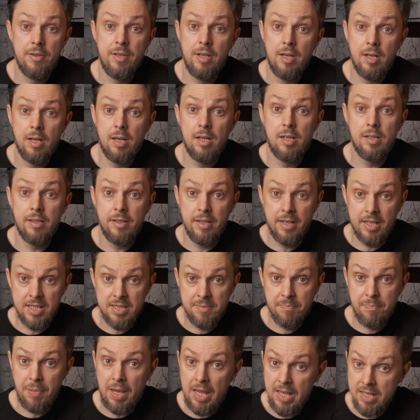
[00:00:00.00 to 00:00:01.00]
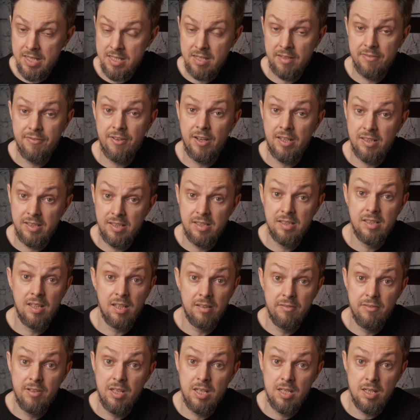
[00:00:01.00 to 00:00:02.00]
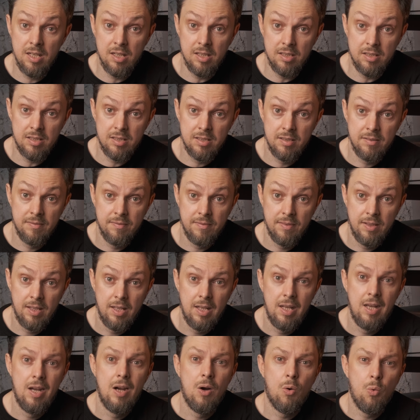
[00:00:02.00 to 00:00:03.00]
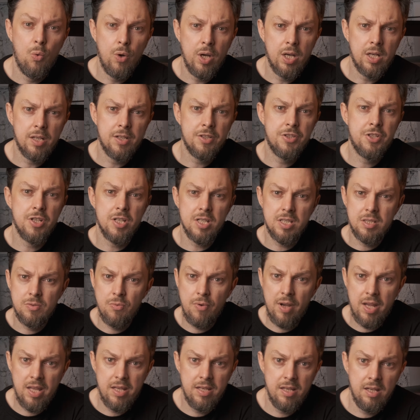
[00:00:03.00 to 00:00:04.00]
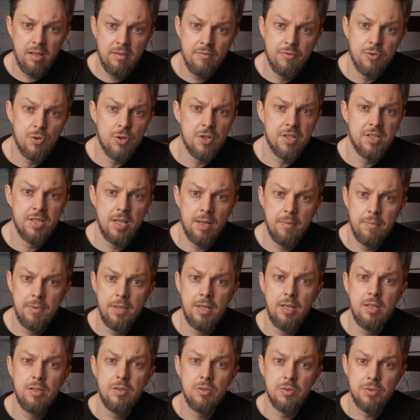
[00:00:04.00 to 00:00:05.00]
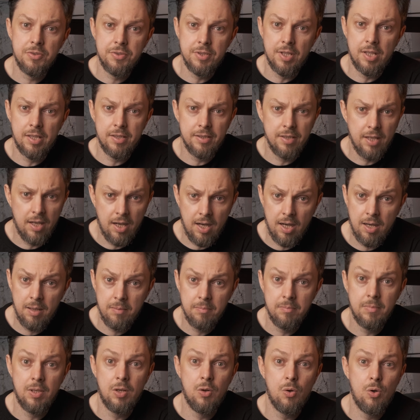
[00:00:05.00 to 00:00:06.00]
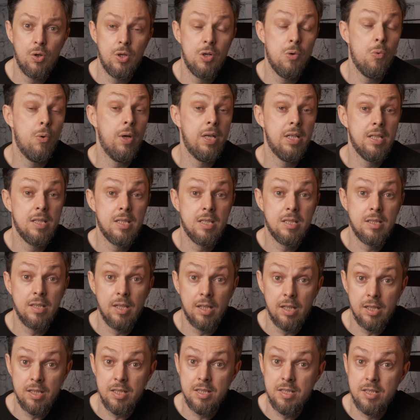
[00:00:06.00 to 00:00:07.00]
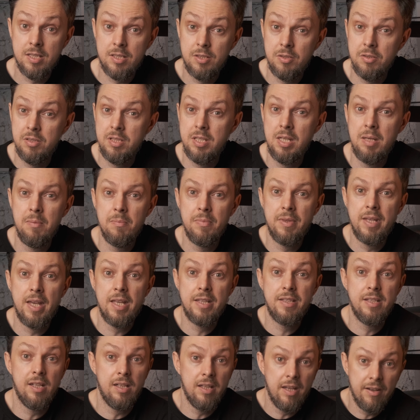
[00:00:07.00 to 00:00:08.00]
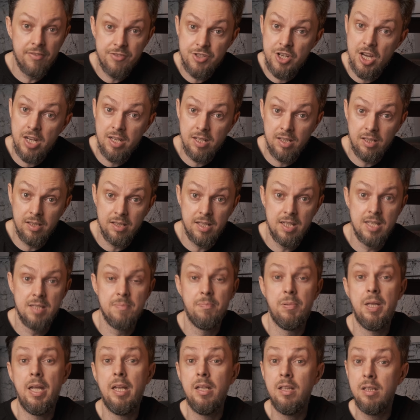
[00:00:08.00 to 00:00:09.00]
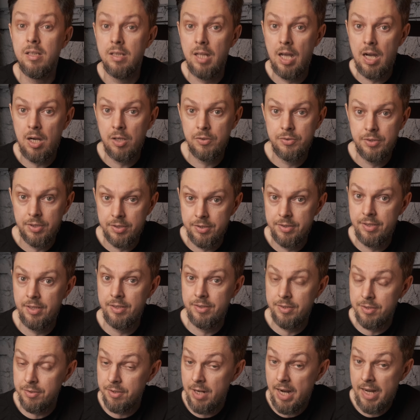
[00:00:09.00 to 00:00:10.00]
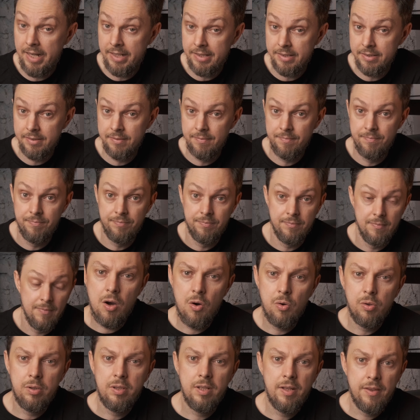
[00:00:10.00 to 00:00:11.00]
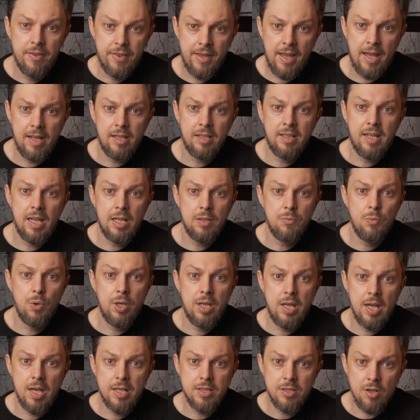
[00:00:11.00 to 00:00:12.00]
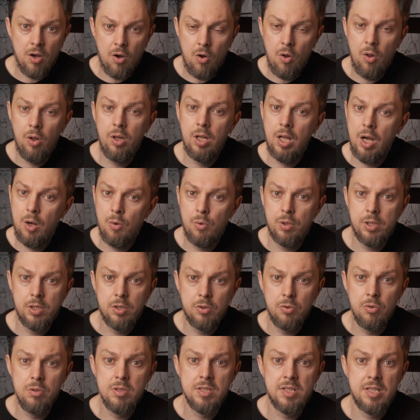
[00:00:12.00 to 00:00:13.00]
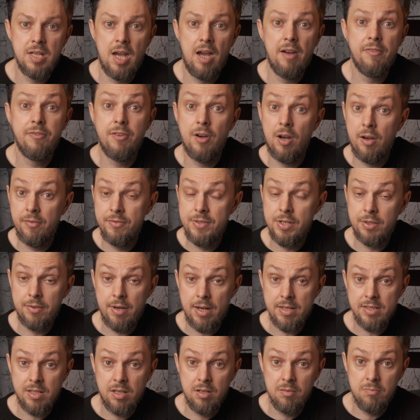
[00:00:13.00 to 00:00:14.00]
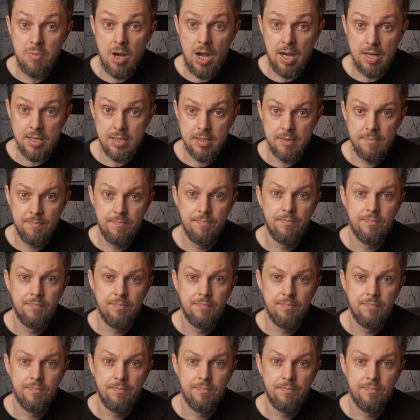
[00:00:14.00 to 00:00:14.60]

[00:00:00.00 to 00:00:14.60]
they are expensive and inconvenient. We are just waiting for something to start hum or when it starts to seem that the left channel is playing louder than the right. Only then can we get all our cool stuff off the rescue box.